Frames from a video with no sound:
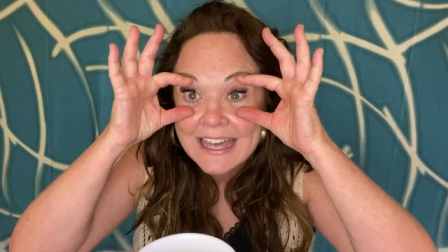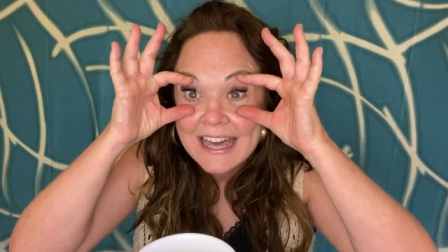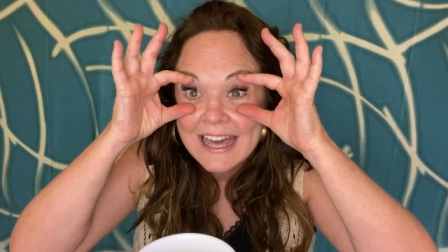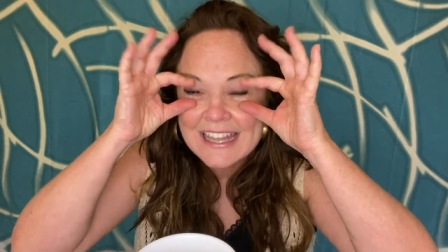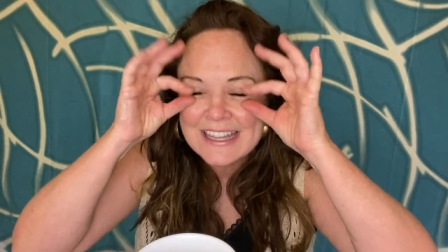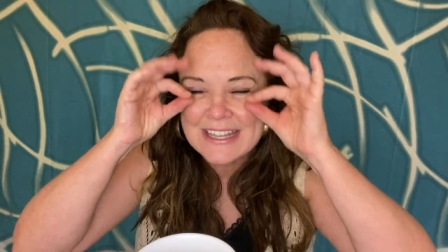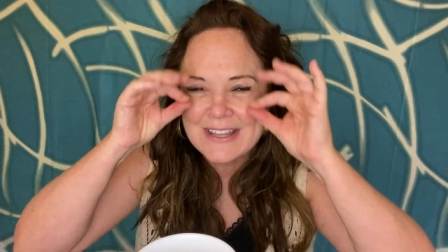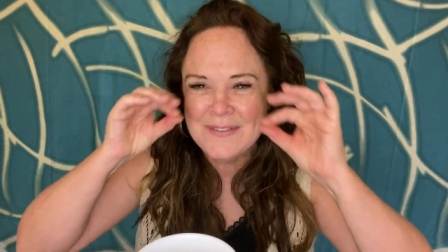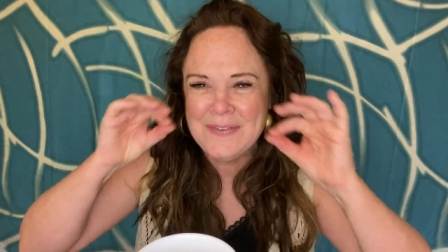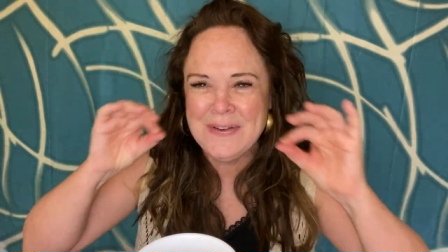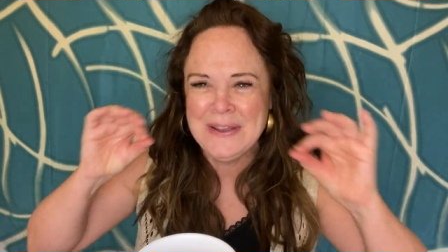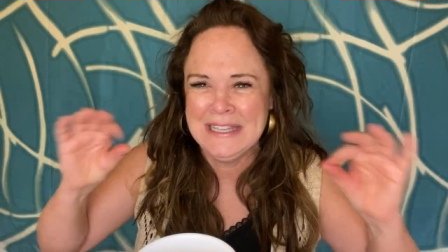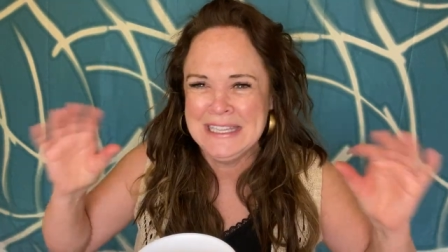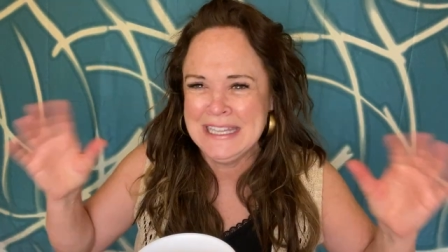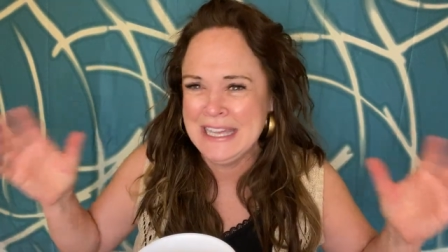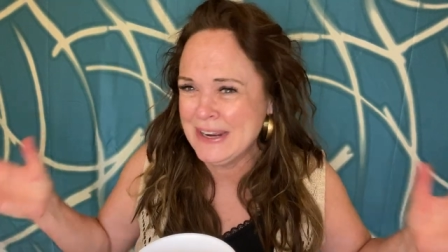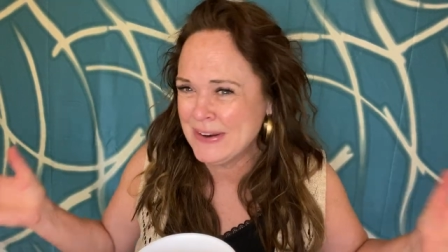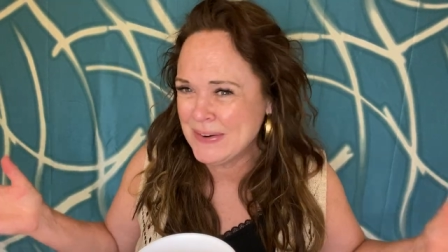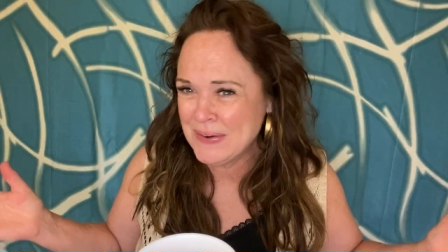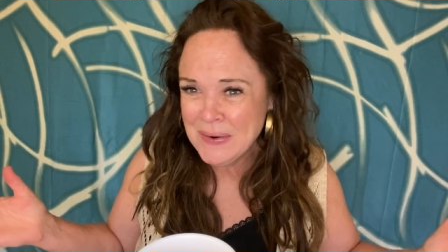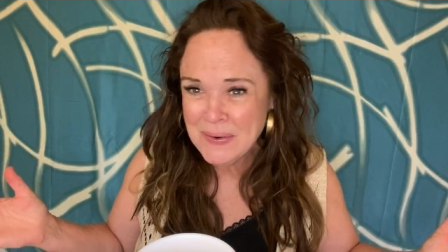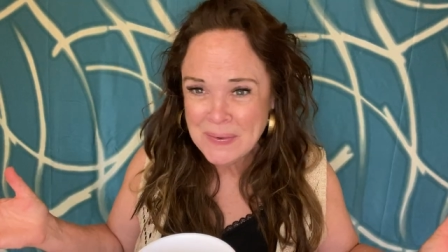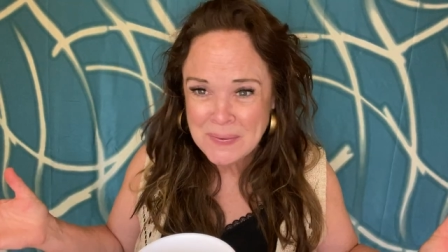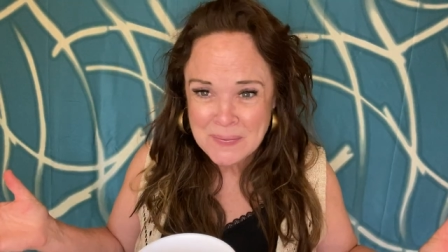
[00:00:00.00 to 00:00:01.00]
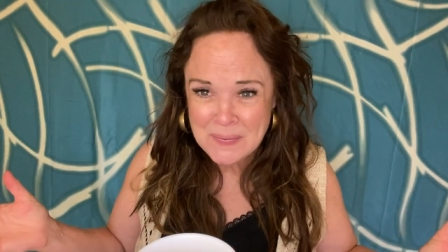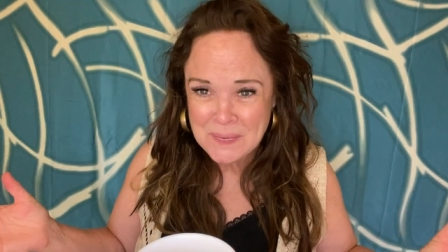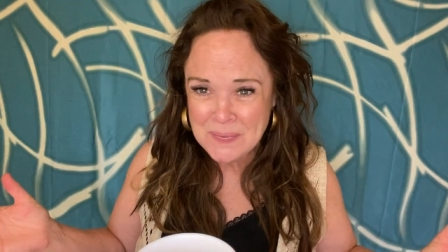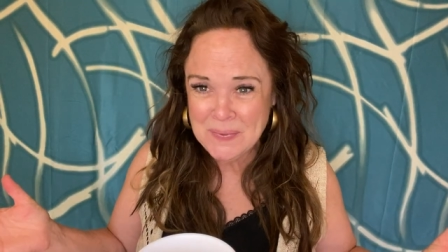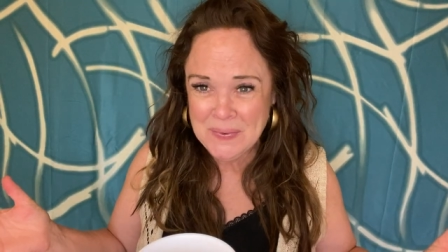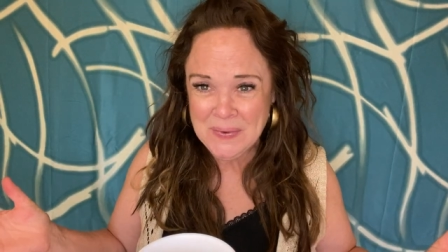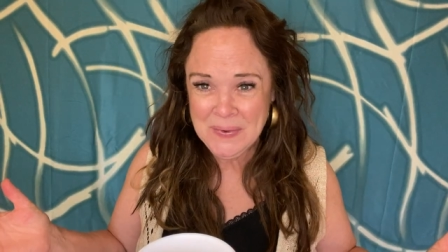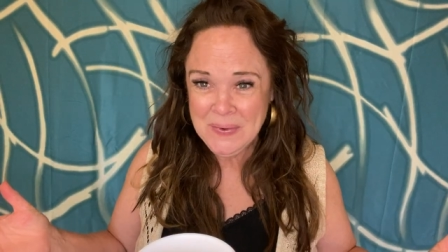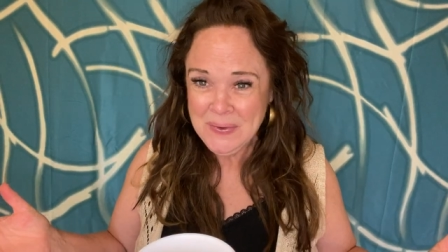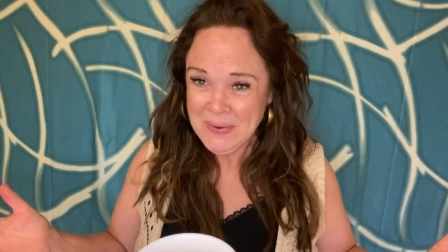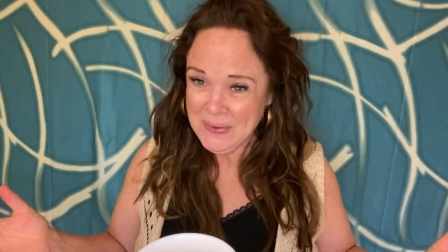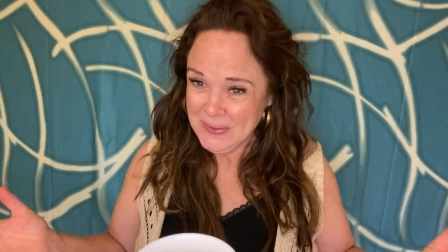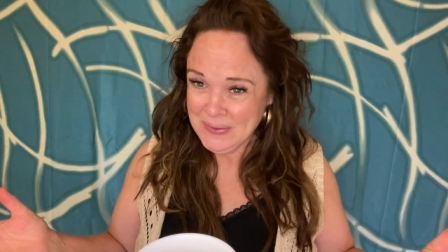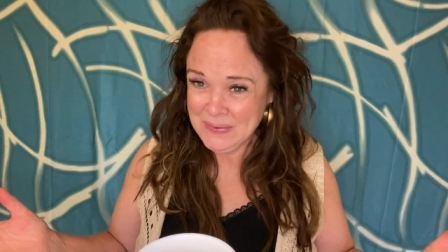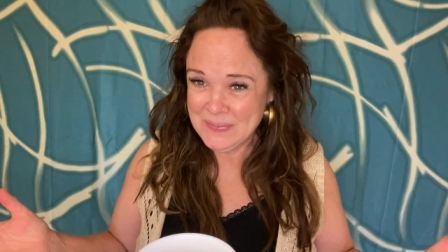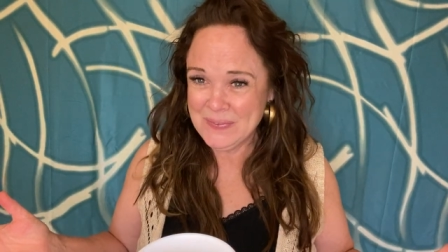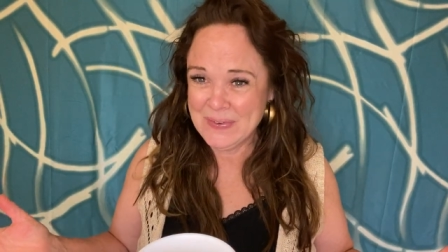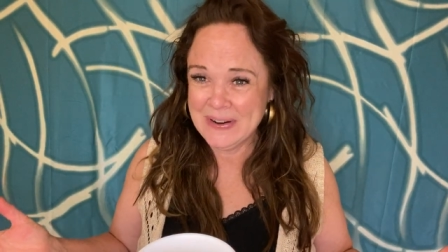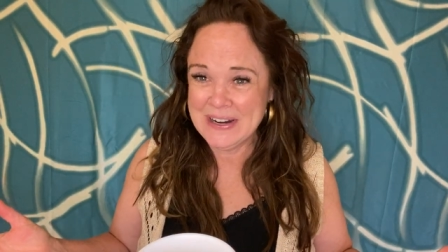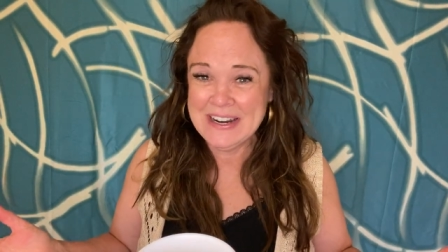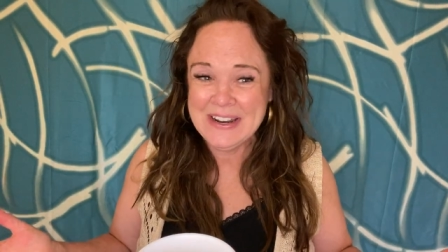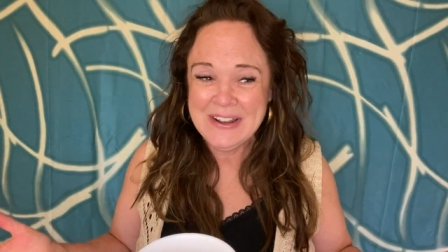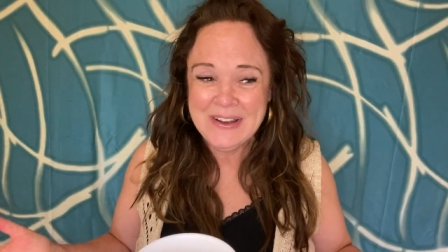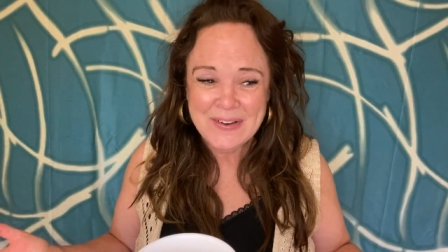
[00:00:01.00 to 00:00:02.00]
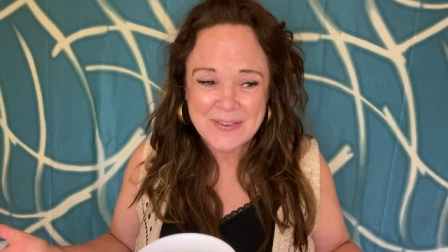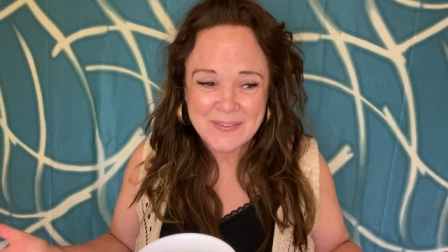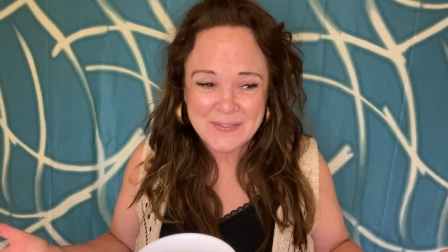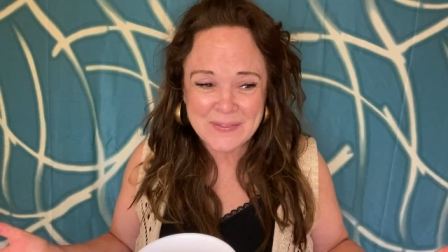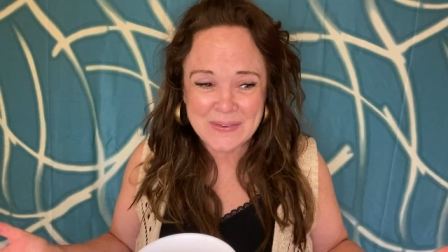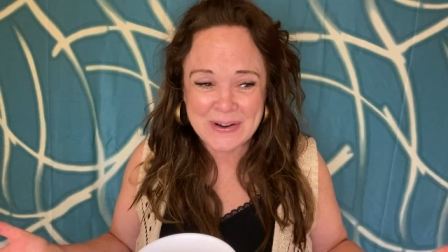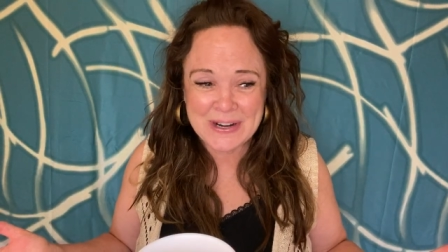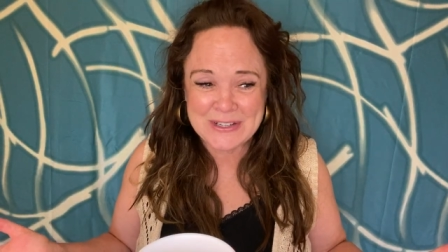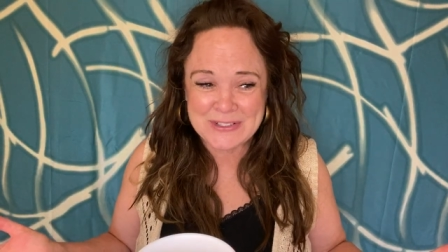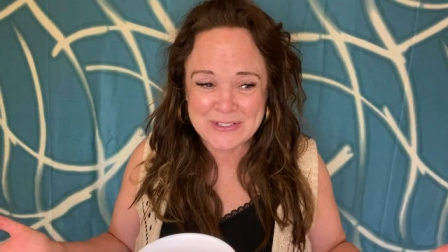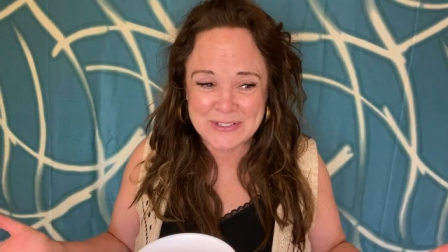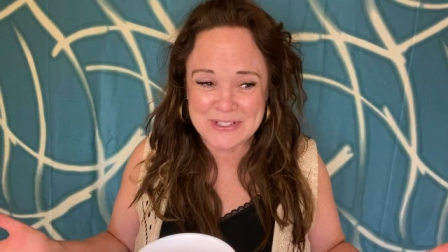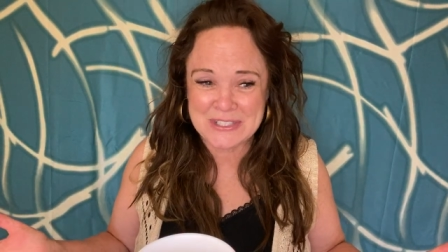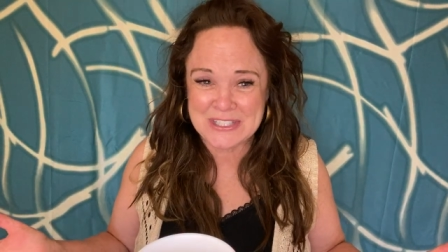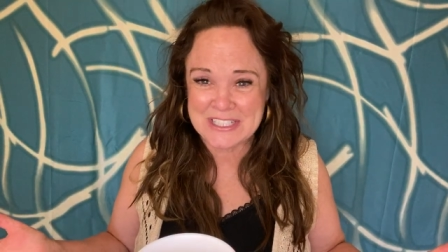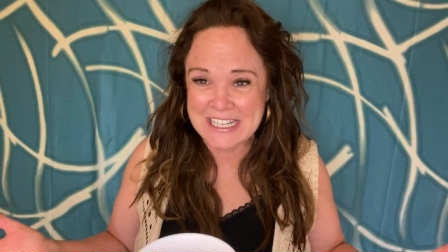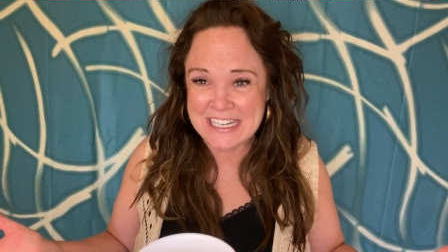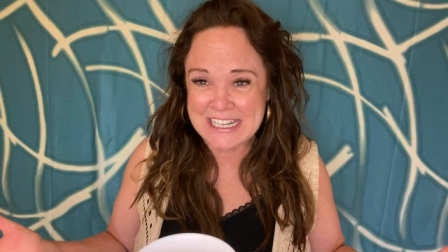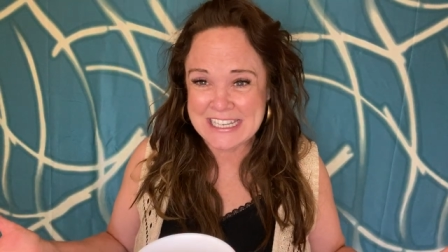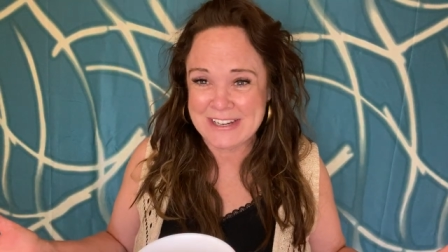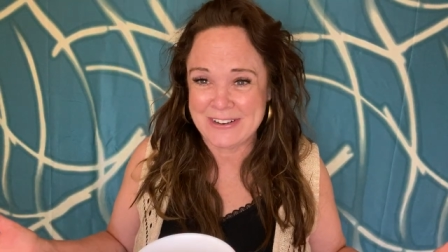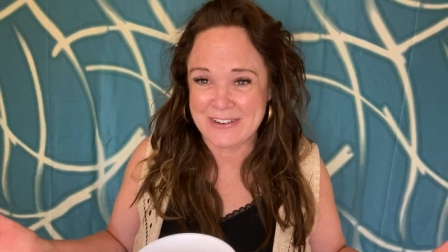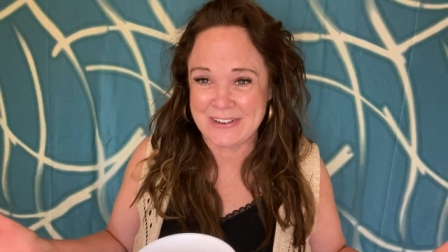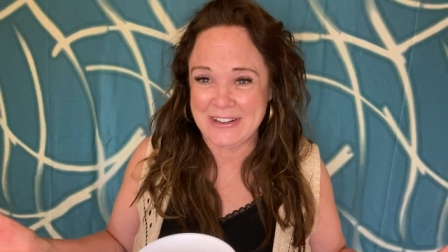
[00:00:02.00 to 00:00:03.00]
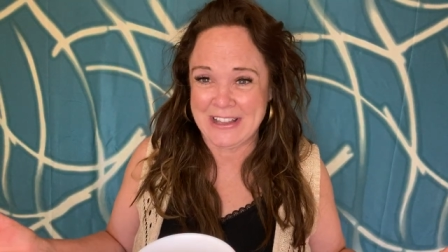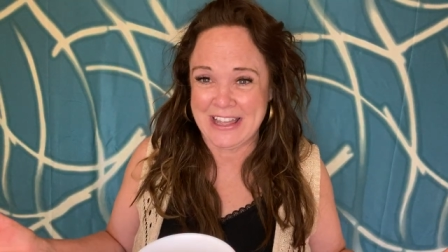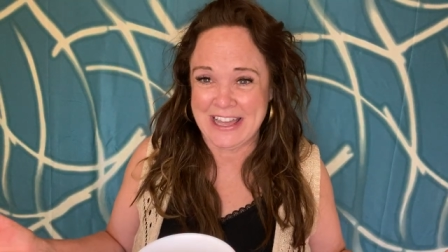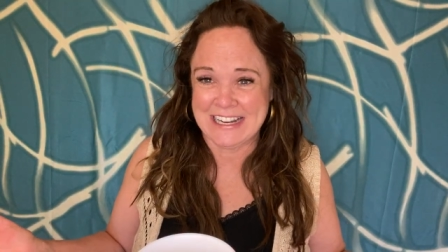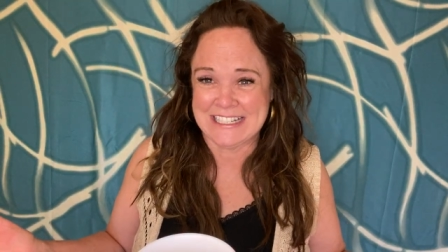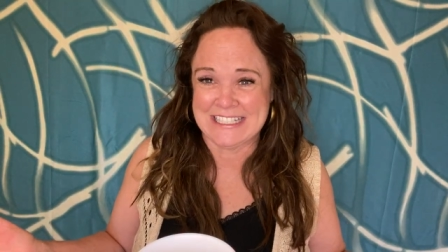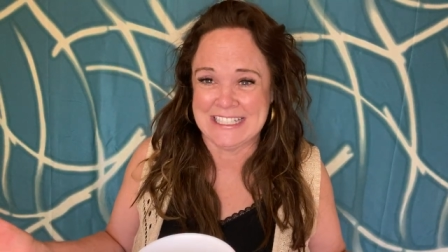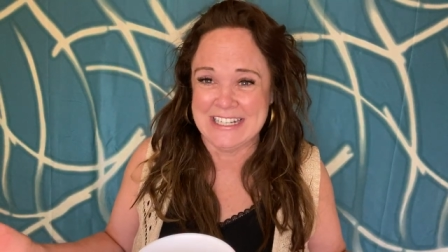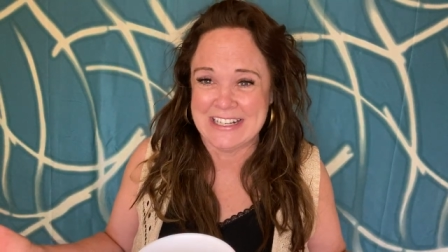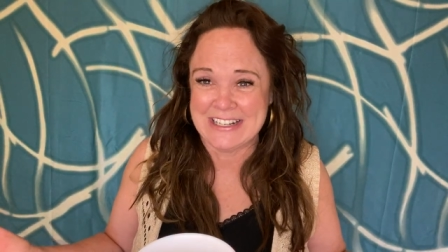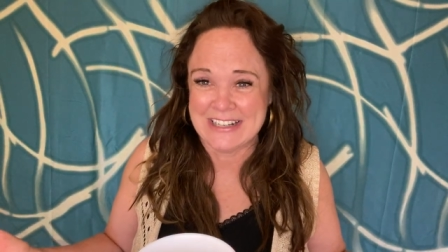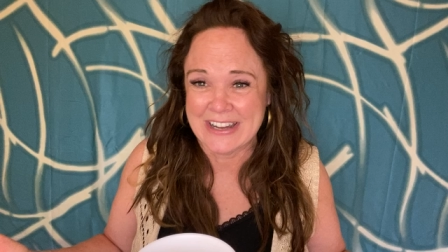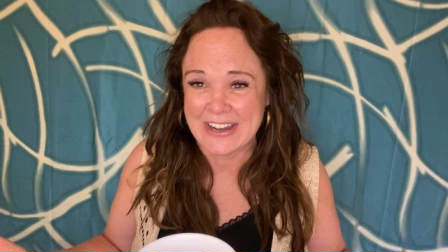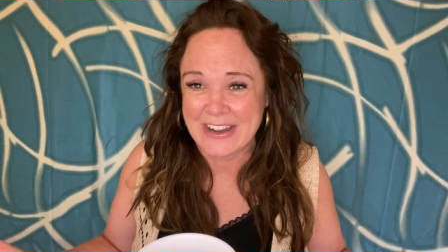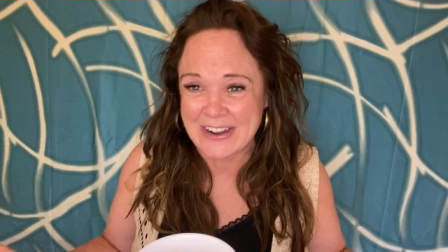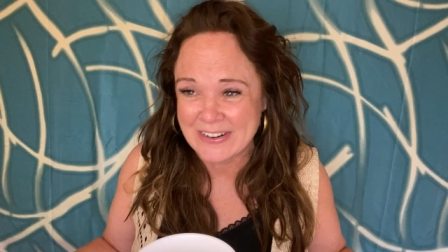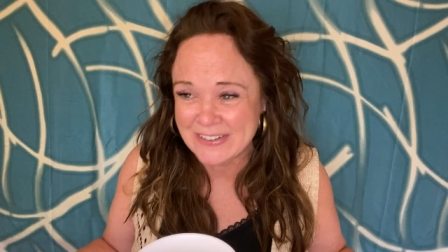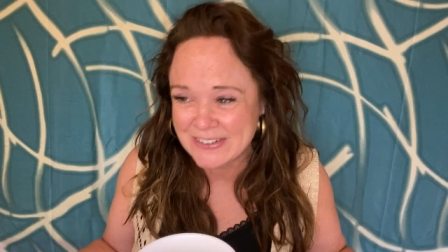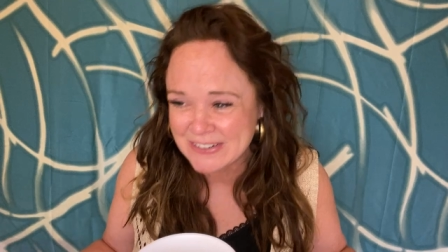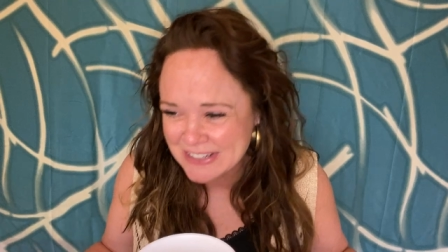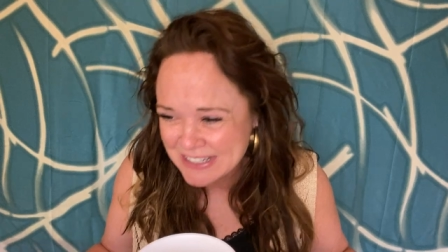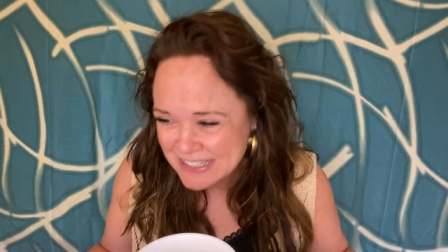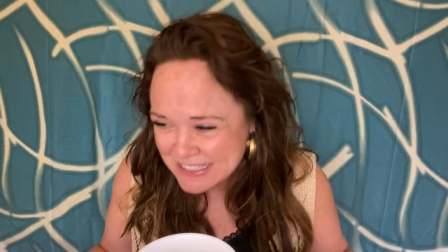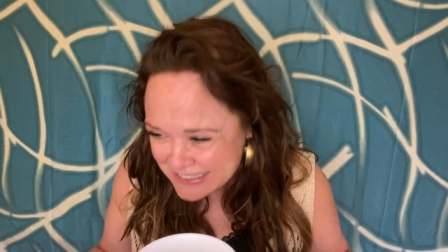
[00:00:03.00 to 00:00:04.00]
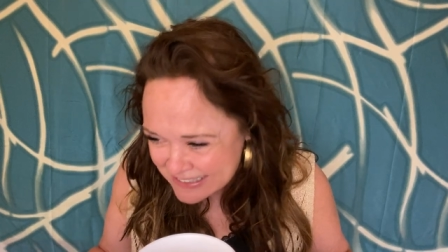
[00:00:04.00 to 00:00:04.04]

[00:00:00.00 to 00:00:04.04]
They'd be like, Where, would your city girl accent go?